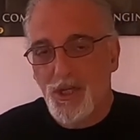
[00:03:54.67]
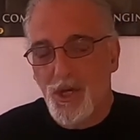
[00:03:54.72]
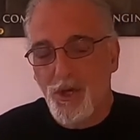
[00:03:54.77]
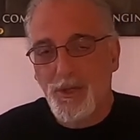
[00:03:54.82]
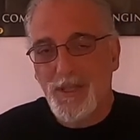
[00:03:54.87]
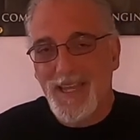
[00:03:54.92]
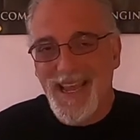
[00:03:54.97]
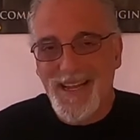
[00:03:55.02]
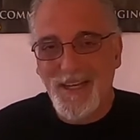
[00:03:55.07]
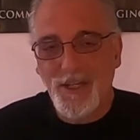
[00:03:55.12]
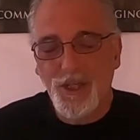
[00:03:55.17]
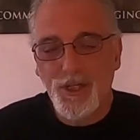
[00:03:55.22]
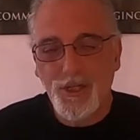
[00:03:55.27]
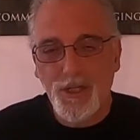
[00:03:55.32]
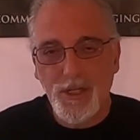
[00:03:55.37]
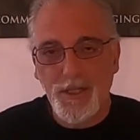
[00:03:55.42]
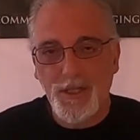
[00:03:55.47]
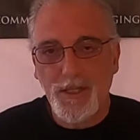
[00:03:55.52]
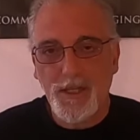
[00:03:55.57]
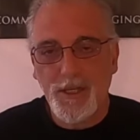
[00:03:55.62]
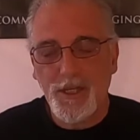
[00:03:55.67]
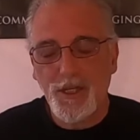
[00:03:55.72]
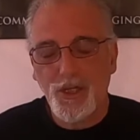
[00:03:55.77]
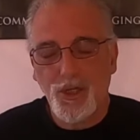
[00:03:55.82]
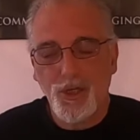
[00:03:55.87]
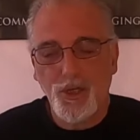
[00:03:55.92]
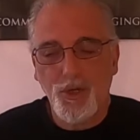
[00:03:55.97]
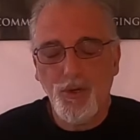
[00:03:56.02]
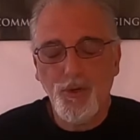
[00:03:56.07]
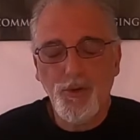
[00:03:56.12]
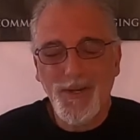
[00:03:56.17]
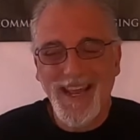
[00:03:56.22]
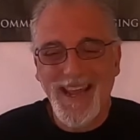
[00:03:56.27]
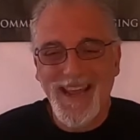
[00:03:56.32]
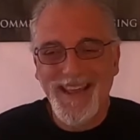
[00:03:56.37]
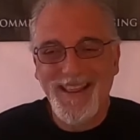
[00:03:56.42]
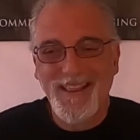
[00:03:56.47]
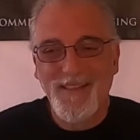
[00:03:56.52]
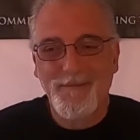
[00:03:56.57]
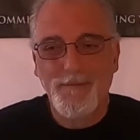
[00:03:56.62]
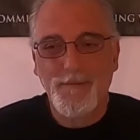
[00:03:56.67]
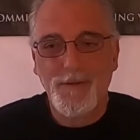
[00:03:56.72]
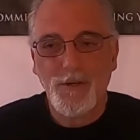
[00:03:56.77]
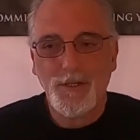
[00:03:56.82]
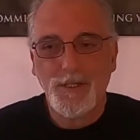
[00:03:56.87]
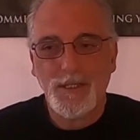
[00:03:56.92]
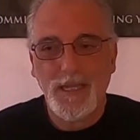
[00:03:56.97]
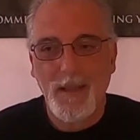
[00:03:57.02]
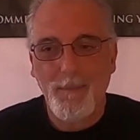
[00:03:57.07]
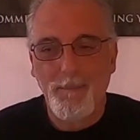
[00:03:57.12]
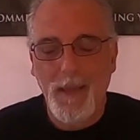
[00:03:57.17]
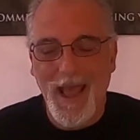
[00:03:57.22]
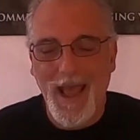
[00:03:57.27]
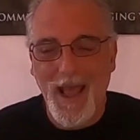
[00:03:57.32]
no tension on the leash, you take the first step